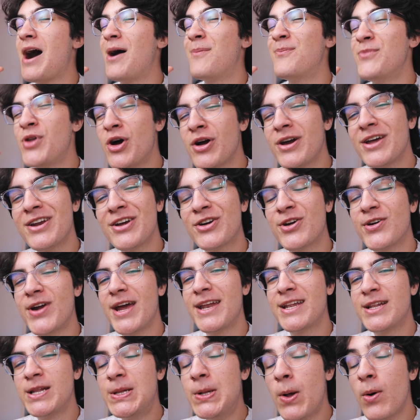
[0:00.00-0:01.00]
I'm not gonna
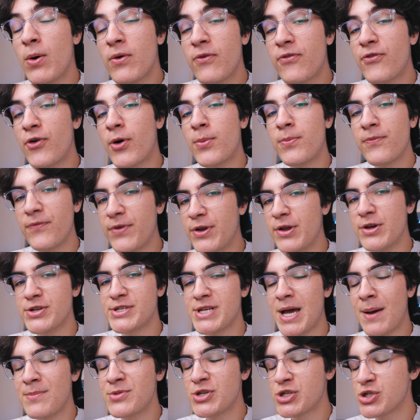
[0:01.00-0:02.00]
create long form
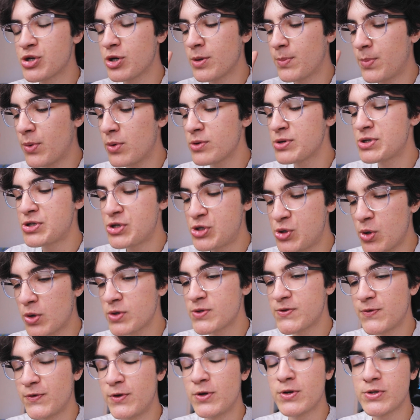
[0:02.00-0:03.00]
videos, I'm just gonna post
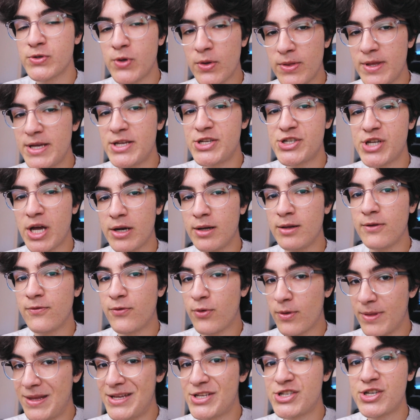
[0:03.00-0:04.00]
shorts videos on this channel
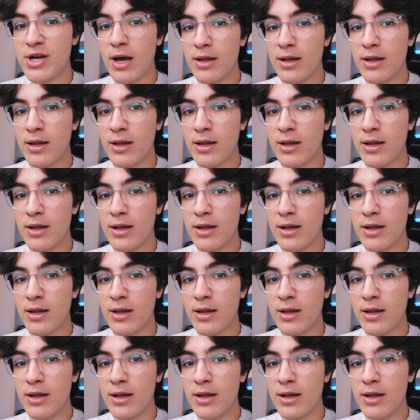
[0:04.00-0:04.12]
for this